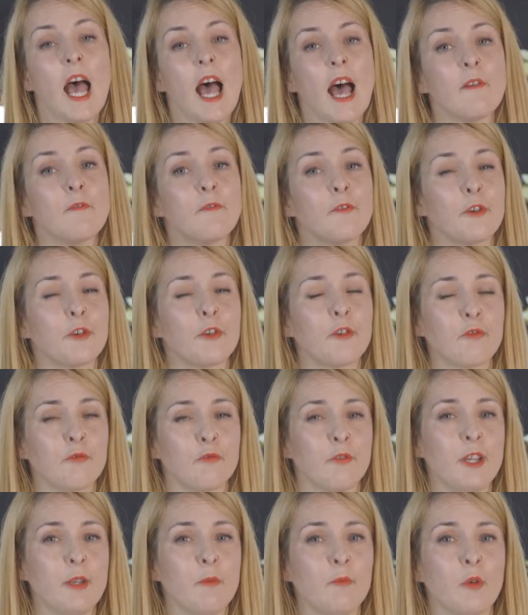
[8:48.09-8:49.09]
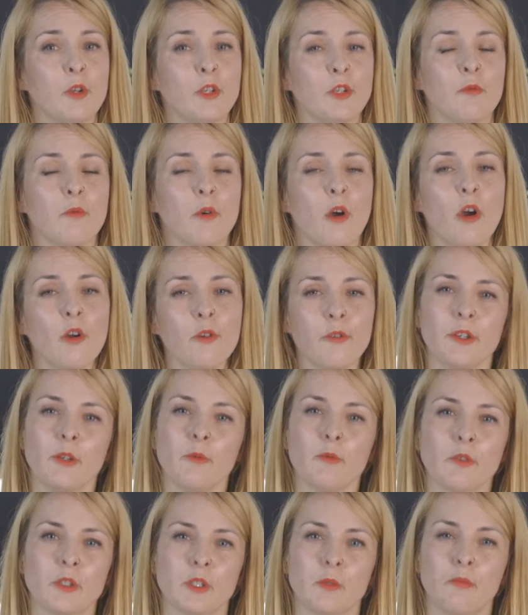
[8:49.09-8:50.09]
And for a green one, you only
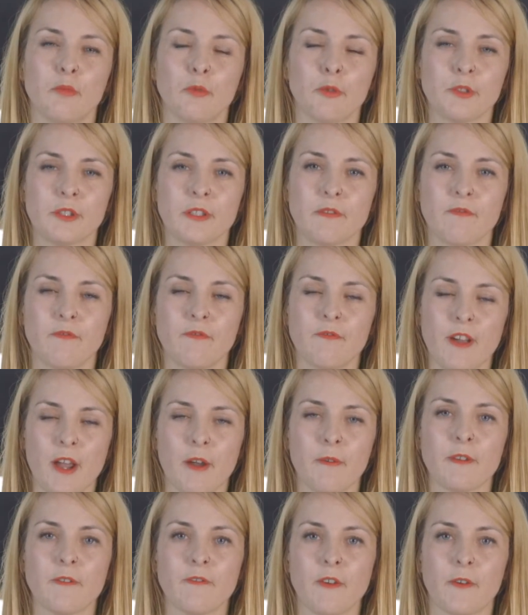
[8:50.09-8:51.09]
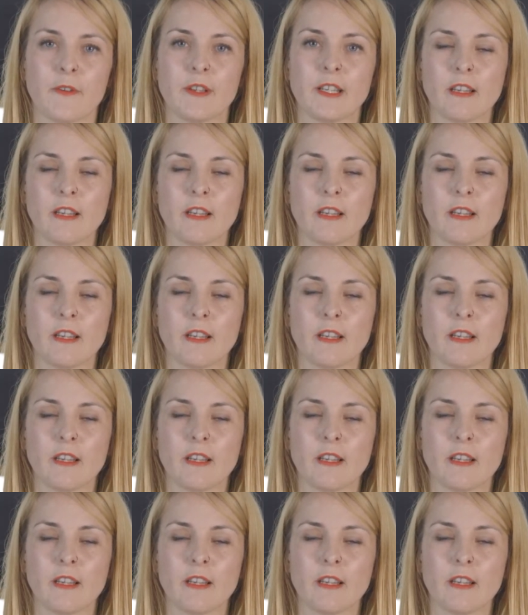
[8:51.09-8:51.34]
want to bruise it very, very